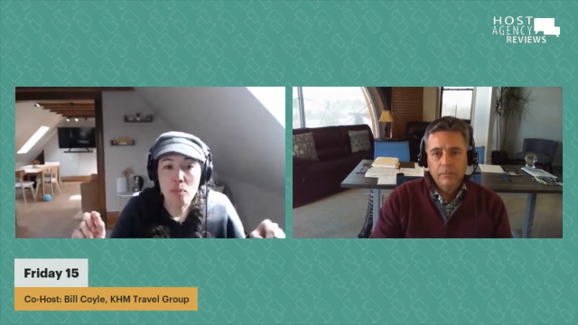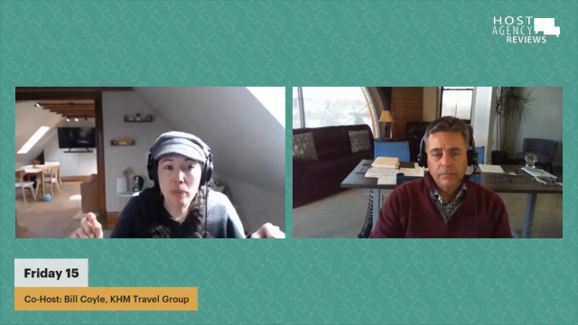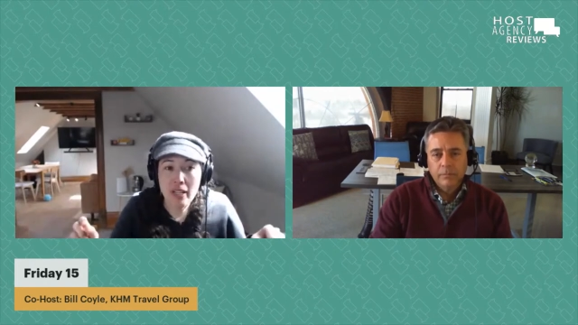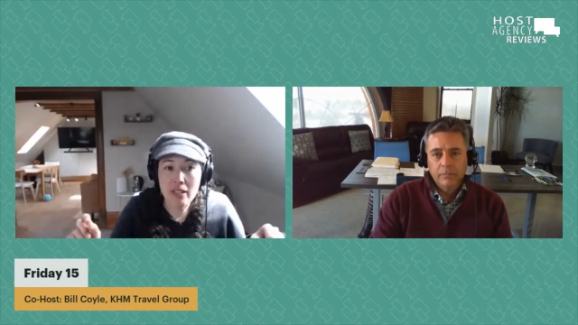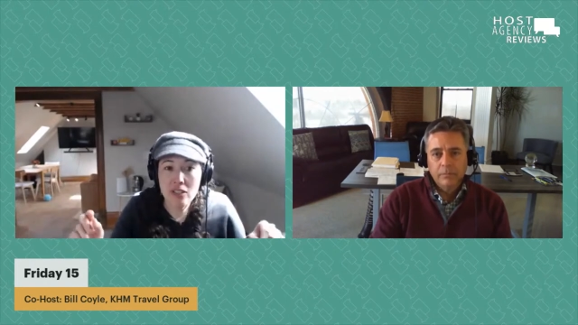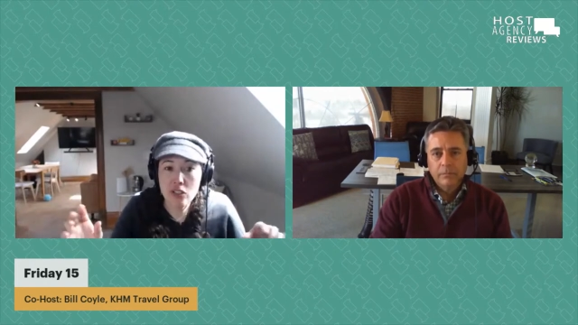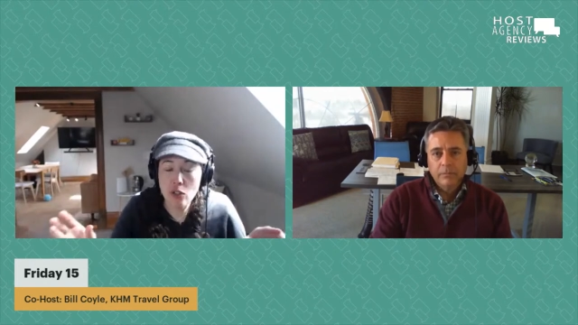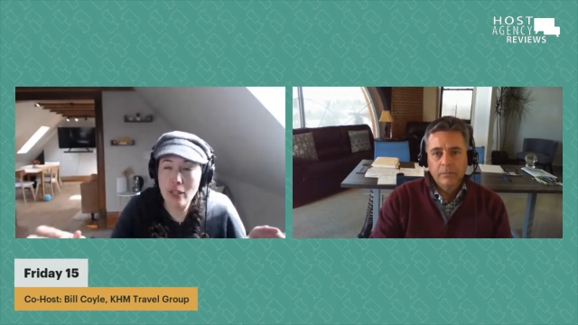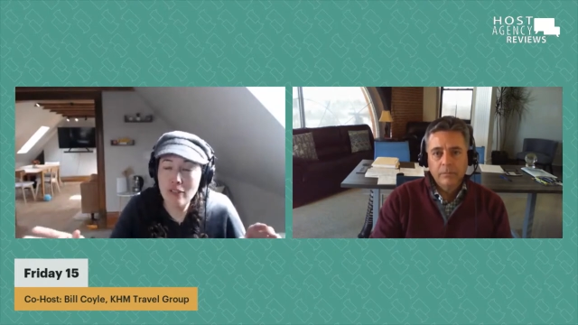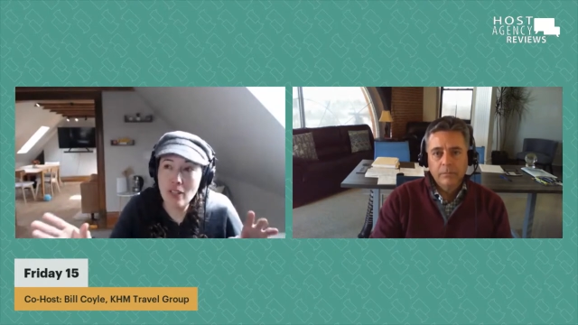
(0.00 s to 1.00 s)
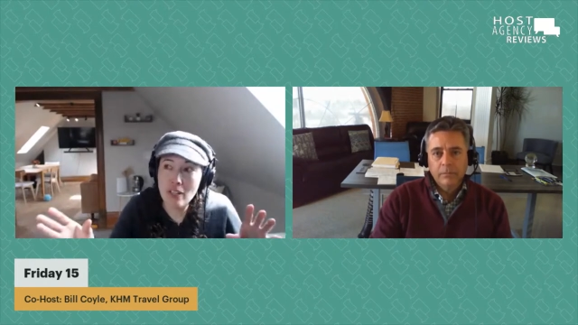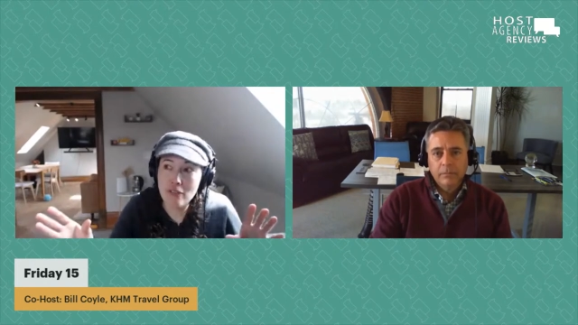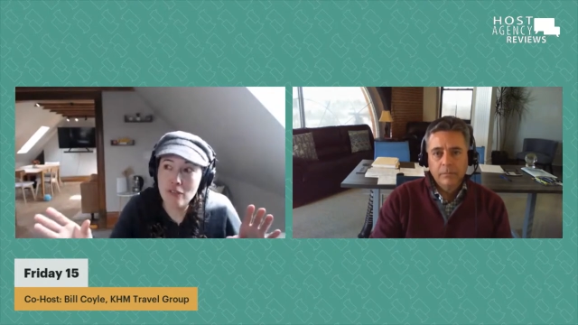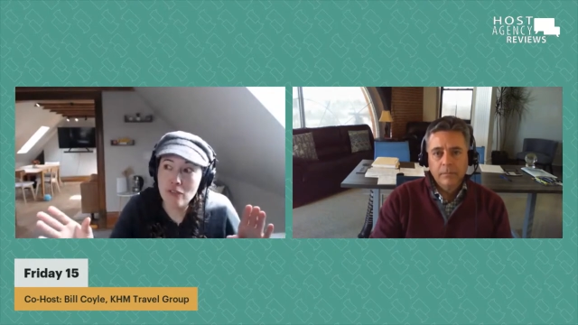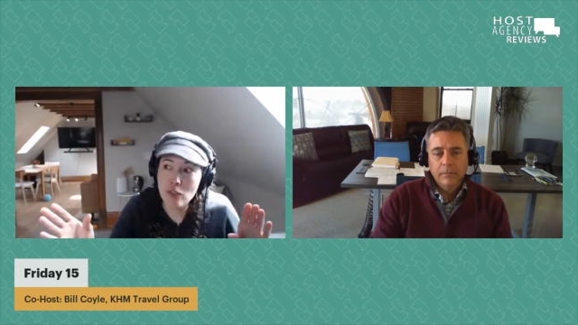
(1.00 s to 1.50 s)
Speaker 1: But so if
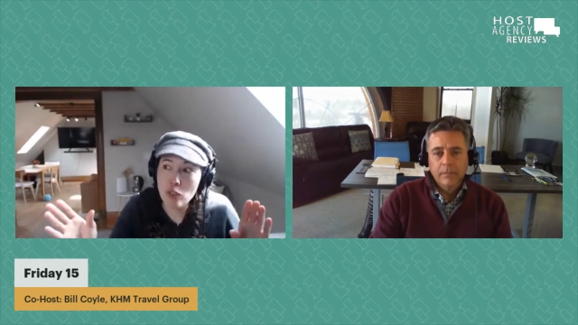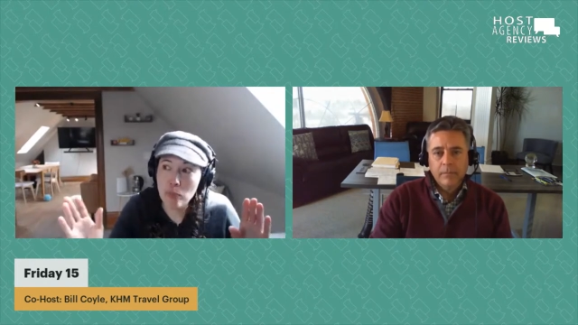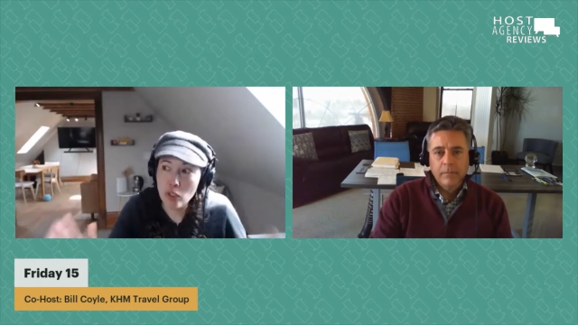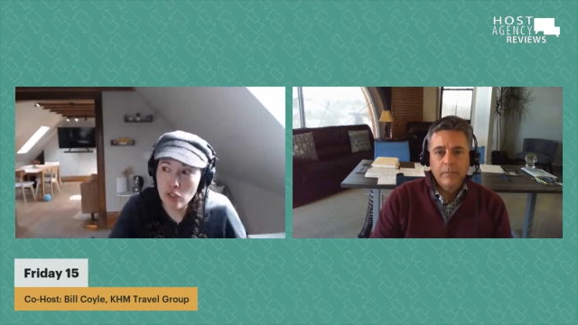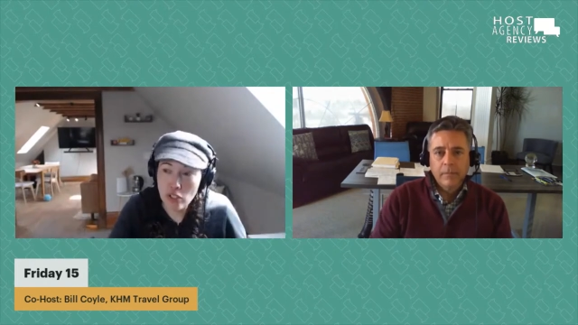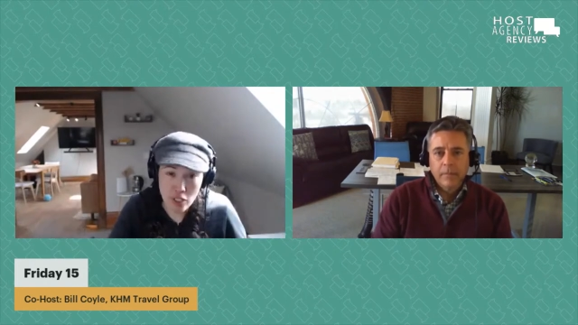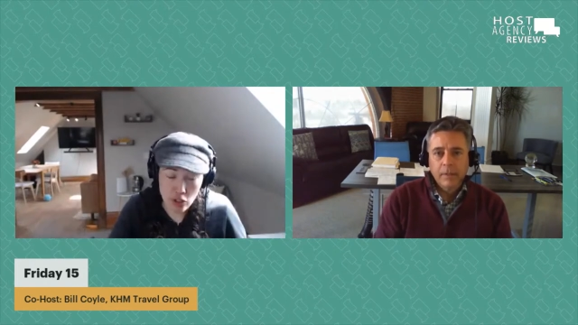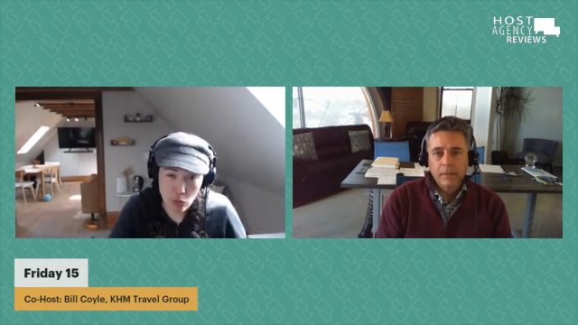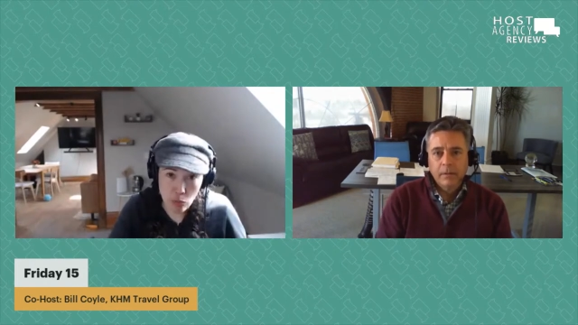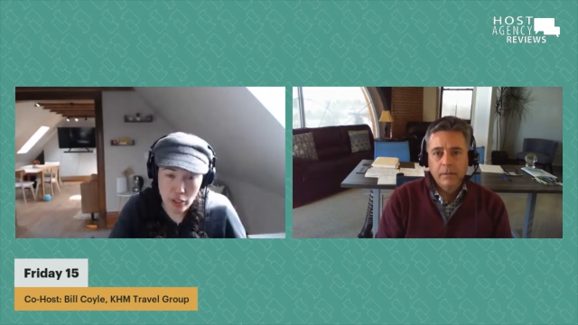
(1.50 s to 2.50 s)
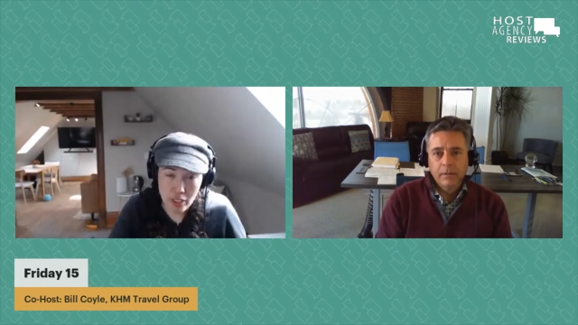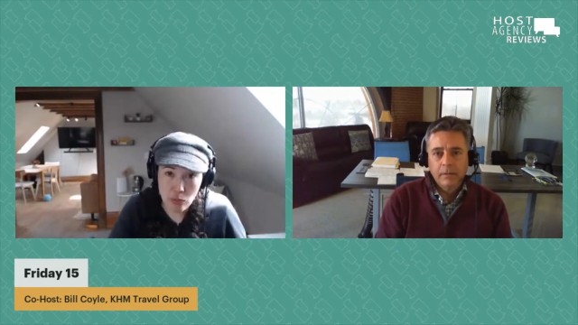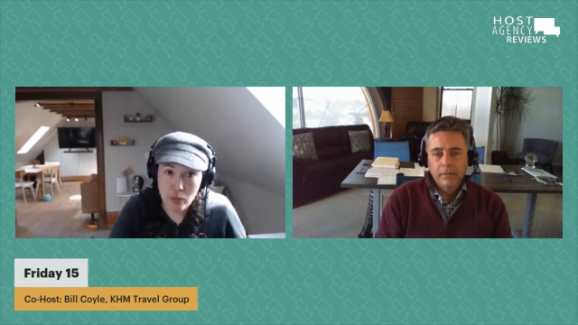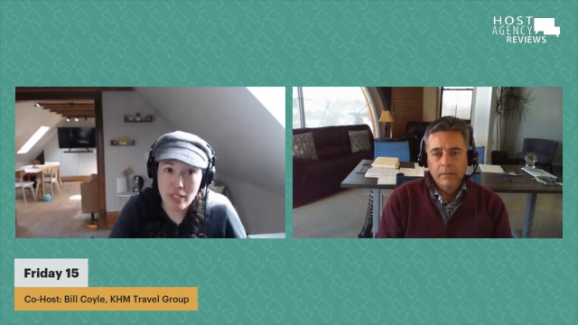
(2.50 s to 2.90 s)
if the person that you're working